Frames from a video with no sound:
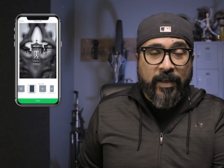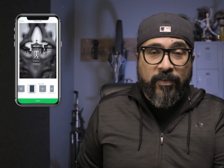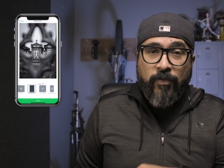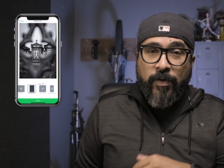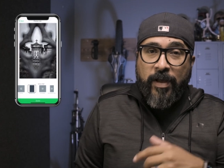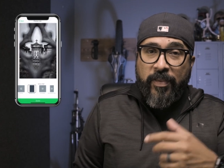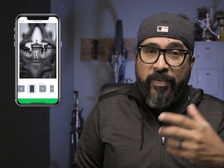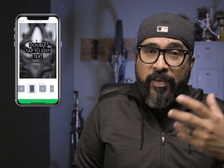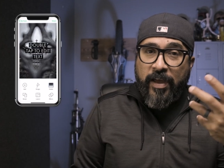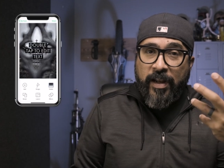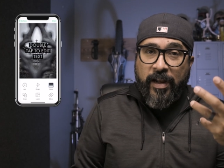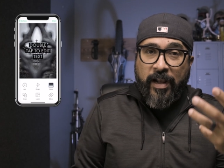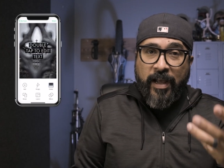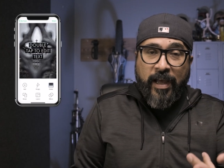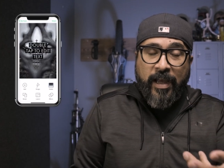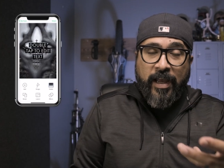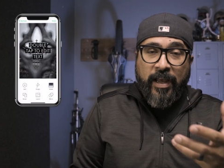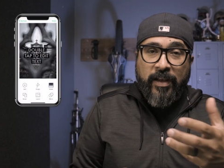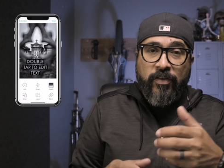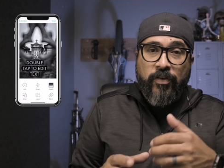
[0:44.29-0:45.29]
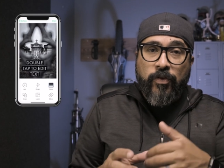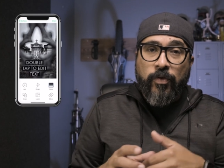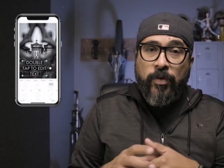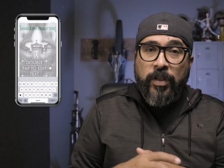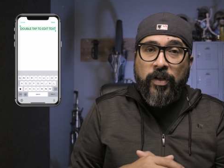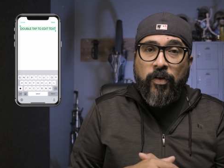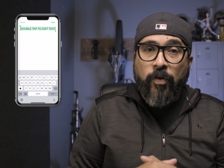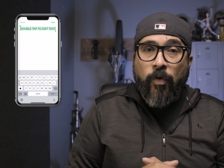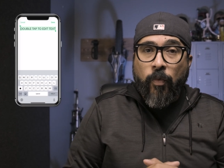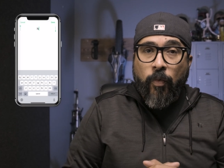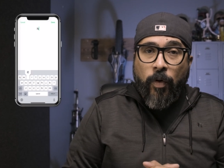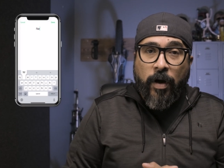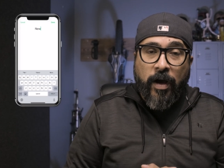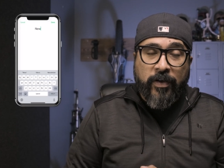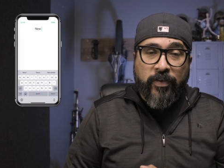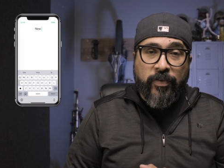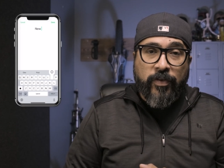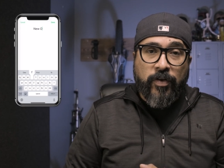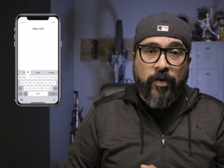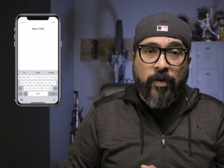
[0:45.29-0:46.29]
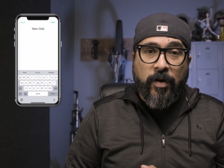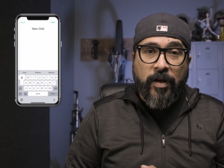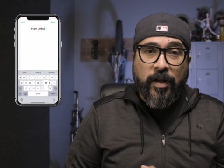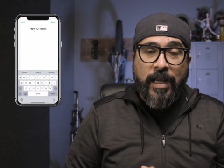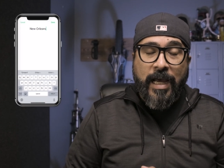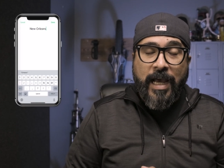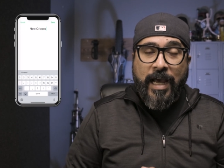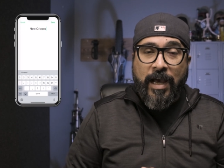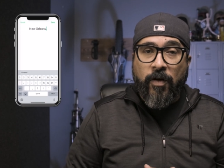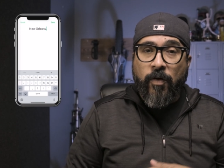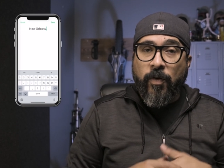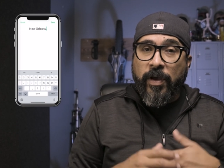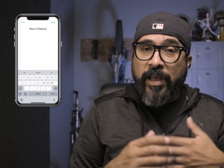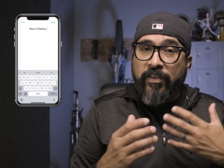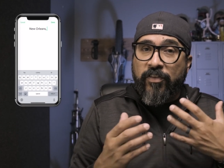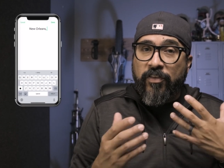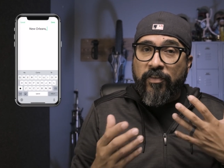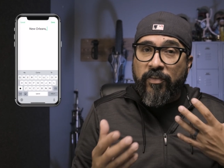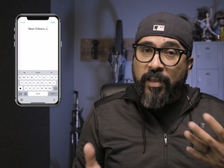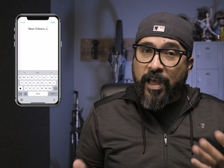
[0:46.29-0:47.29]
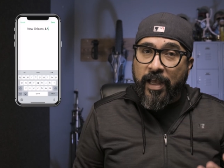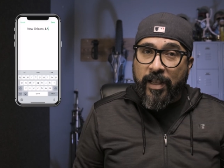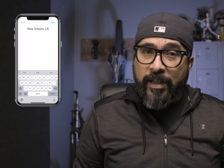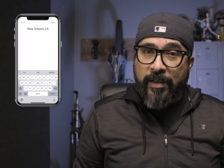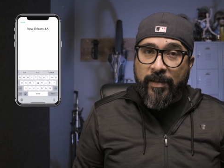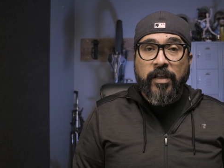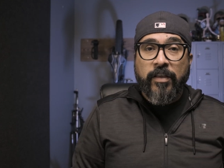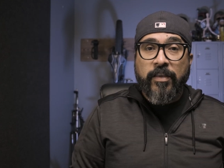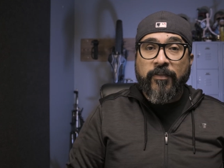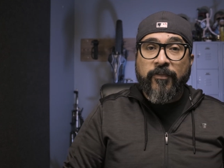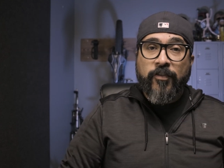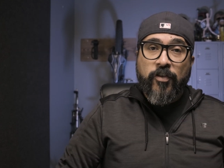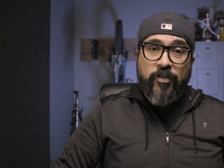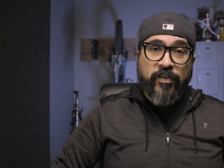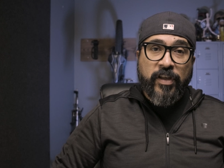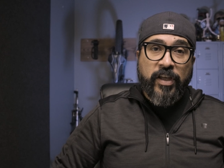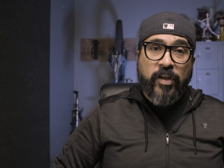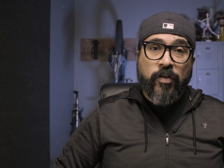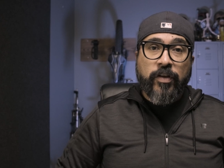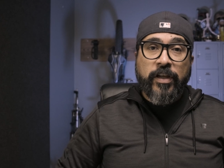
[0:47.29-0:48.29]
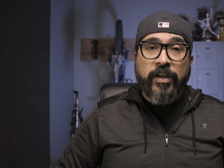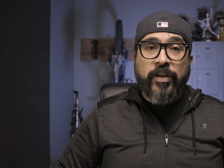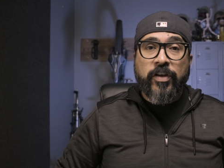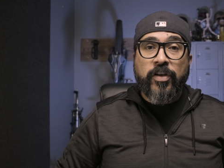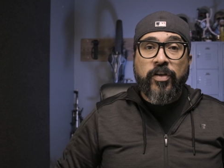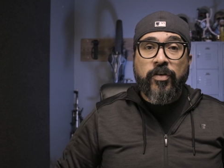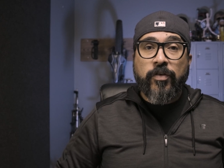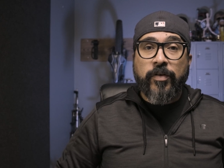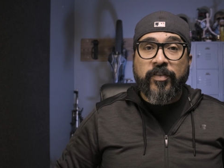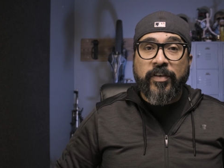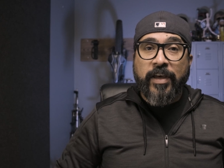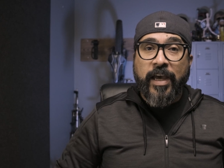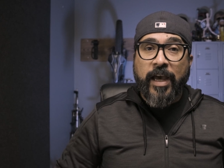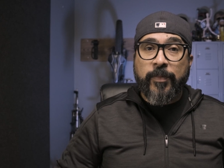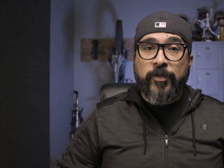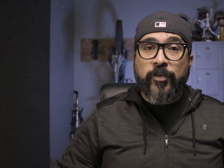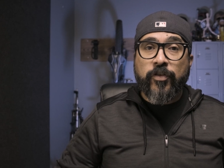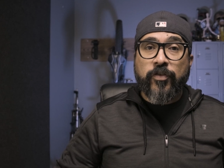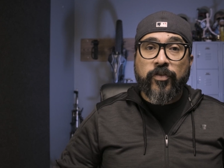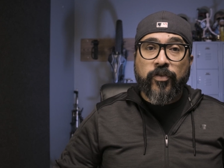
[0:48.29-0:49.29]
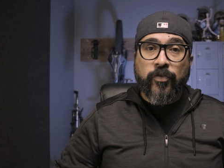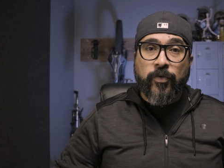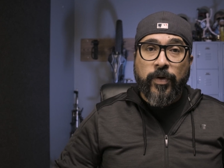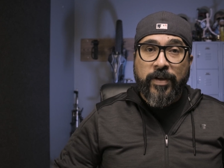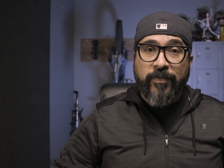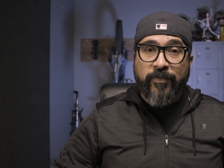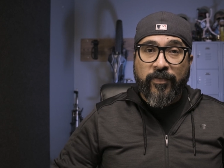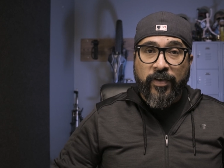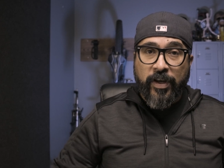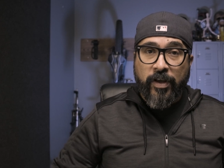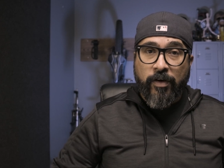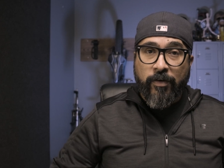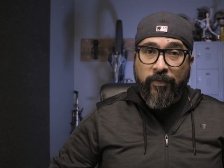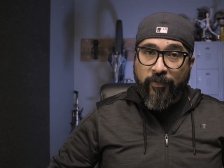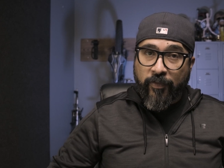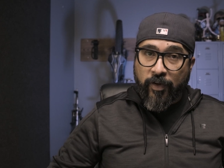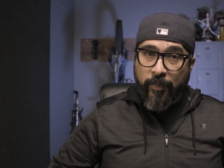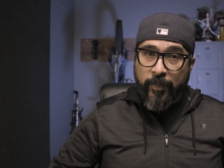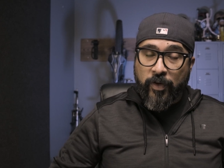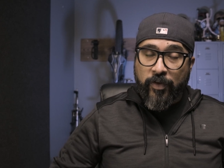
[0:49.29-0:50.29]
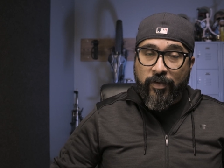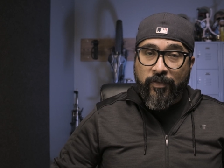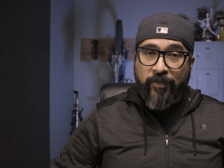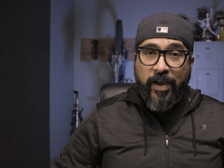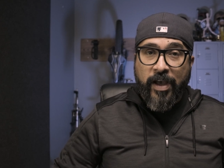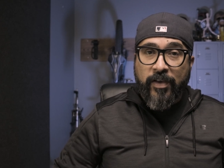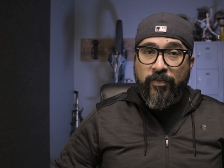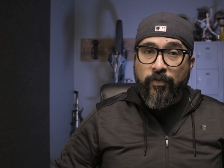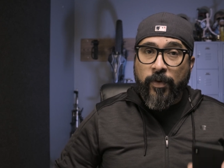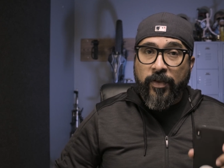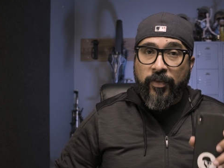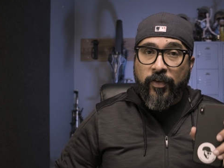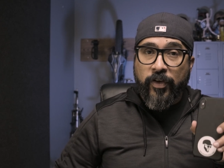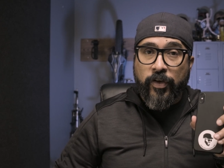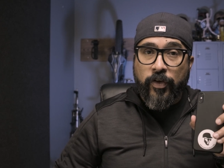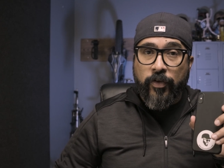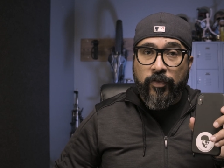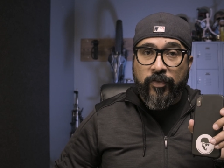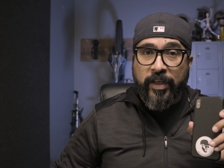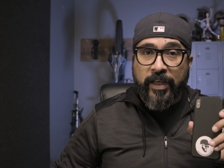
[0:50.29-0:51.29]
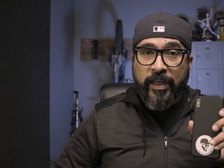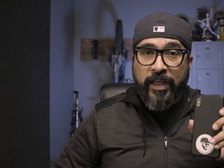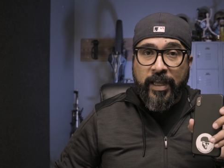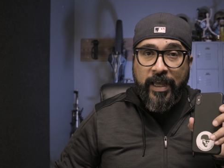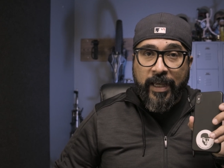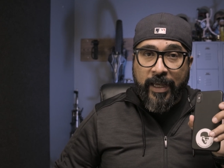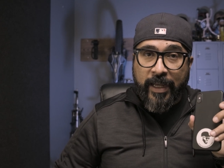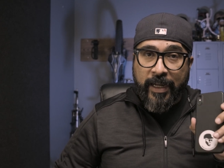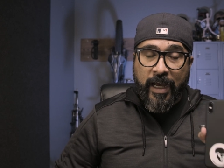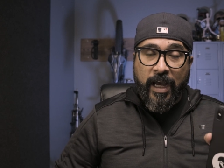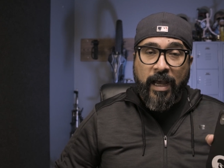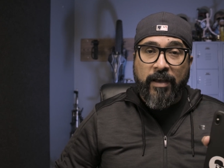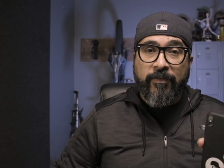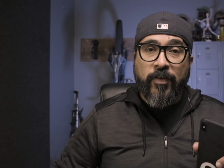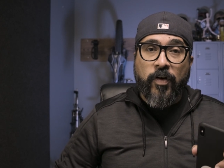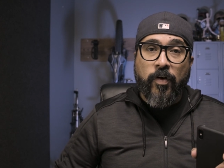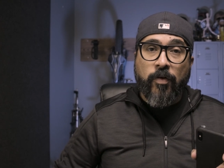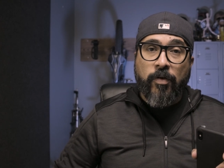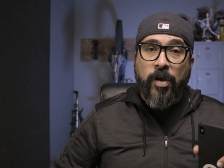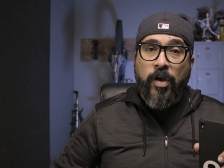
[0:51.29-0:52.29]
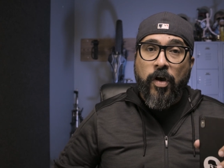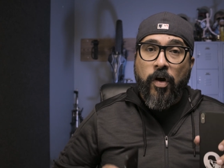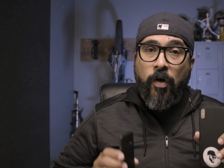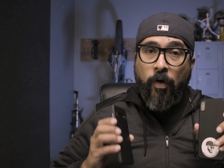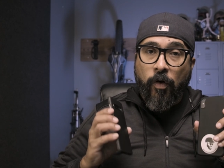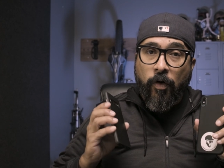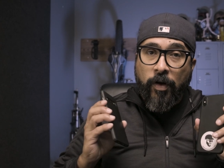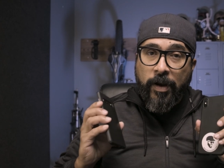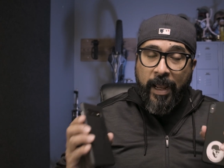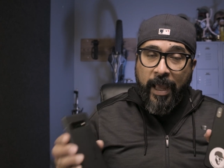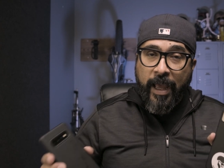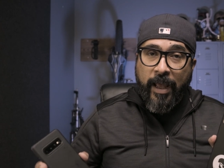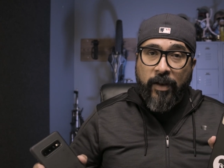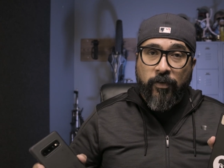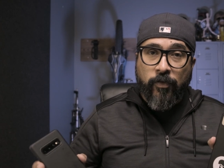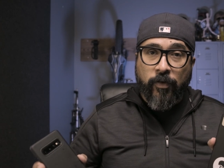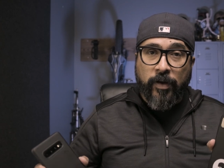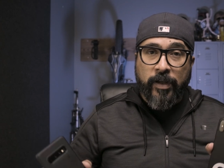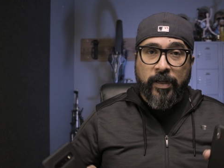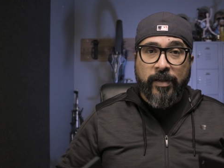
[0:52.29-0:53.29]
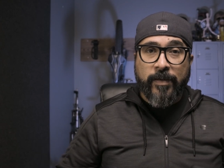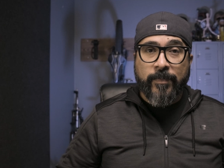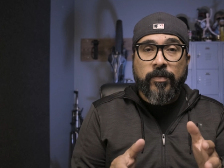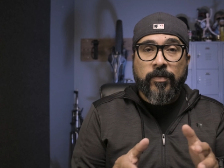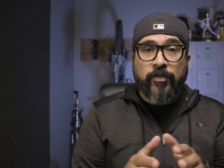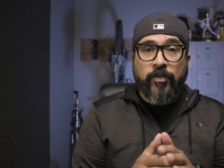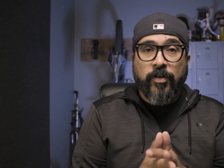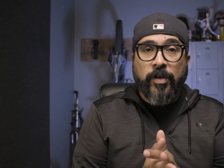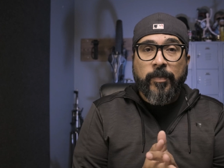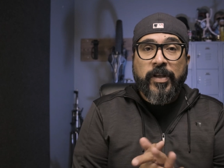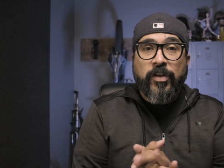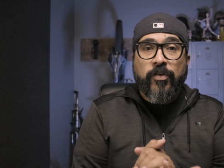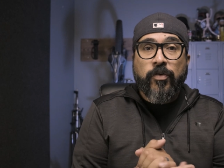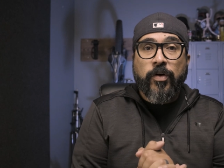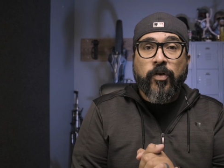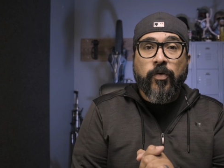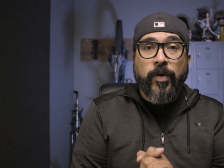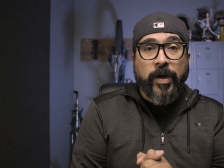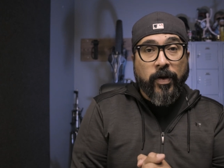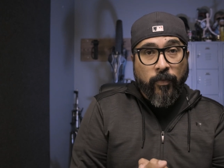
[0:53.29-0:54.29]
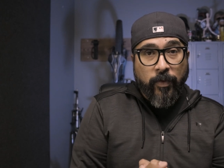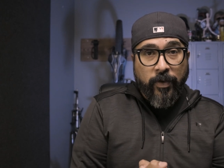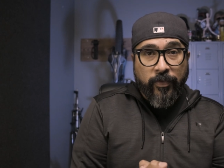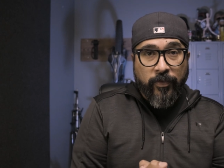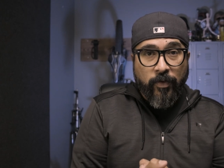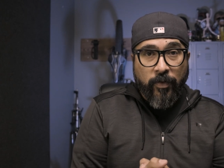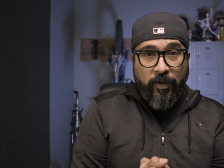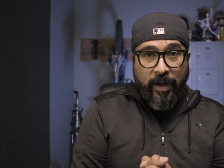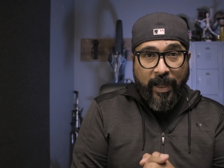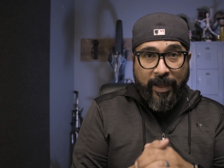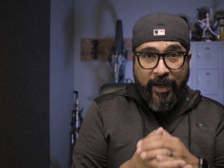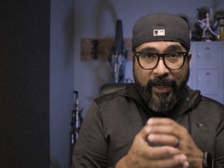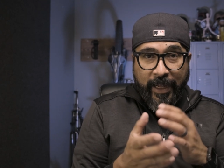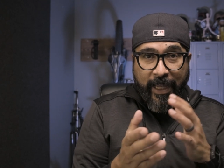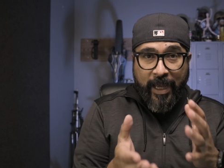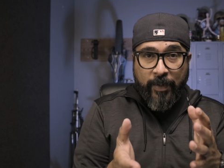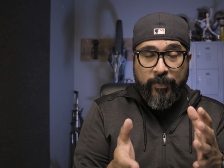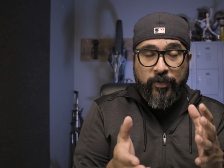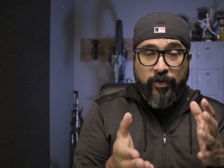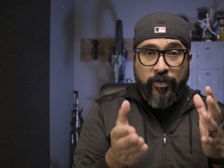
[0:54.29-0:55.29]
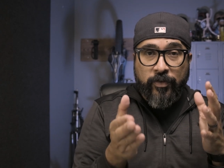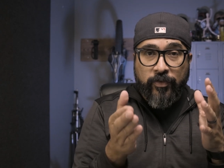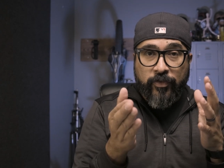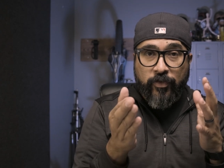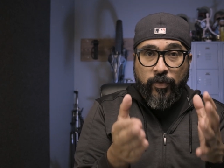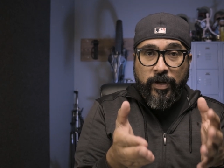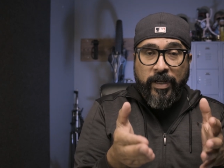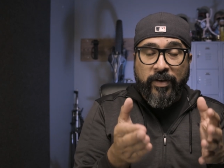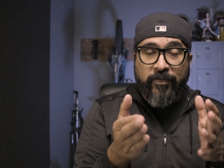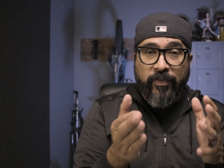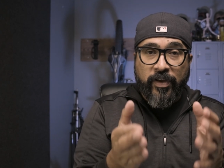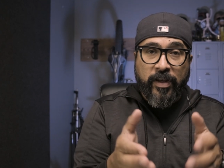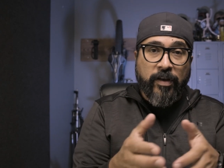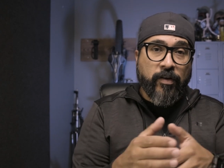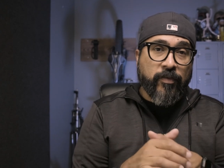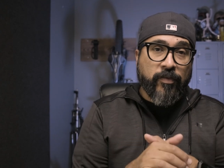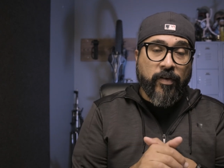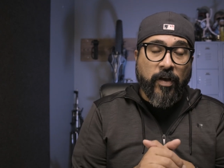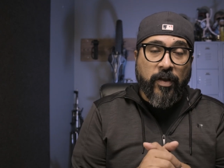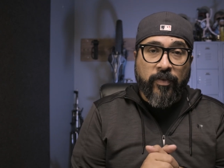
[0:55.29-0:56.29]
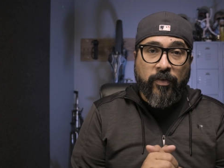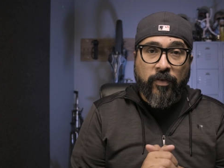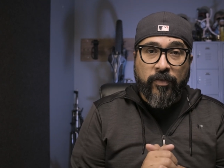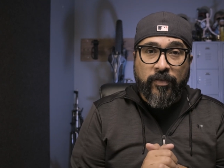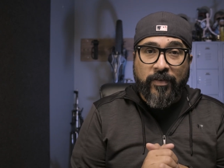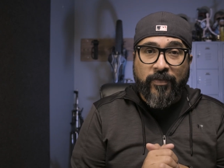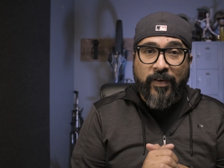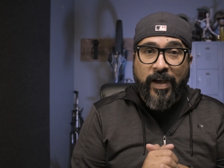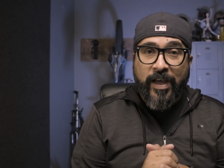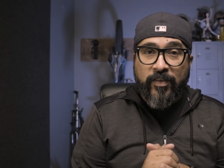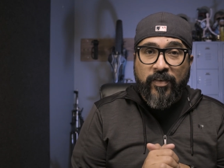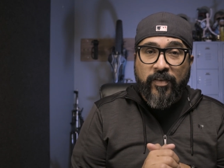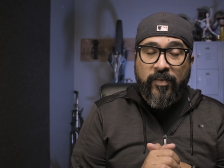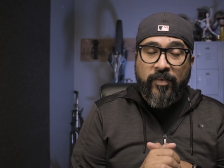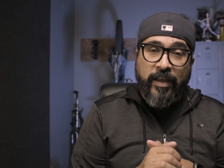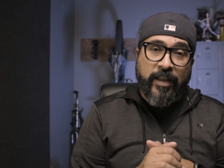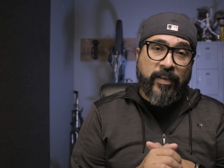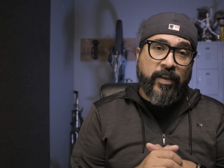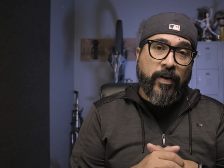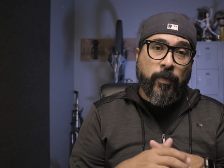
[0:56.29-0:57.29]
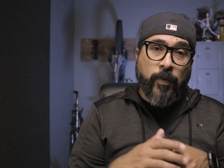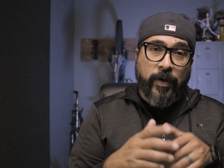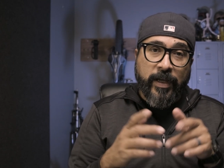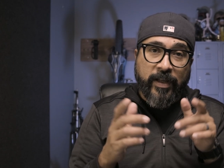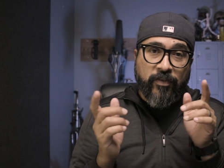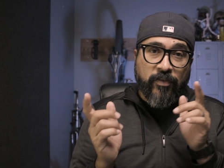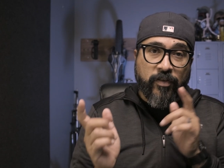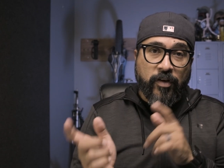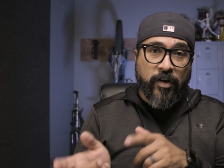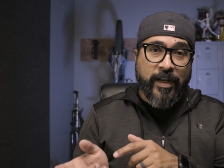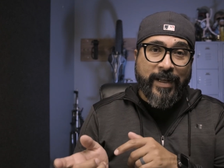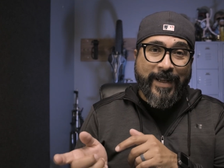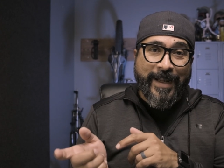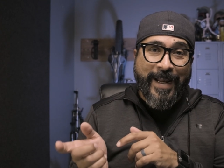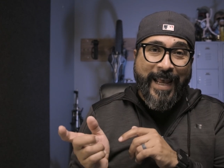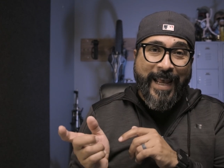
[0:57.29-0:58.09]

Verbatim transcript: so I thought I'd do a little walkthrough on how it's done. The first thing you'll need to do is capture screen video from your device, whether you're using an iPhone or an Android. So let me do a quick run through on how to capture screen videos on those devices, and then we'll get started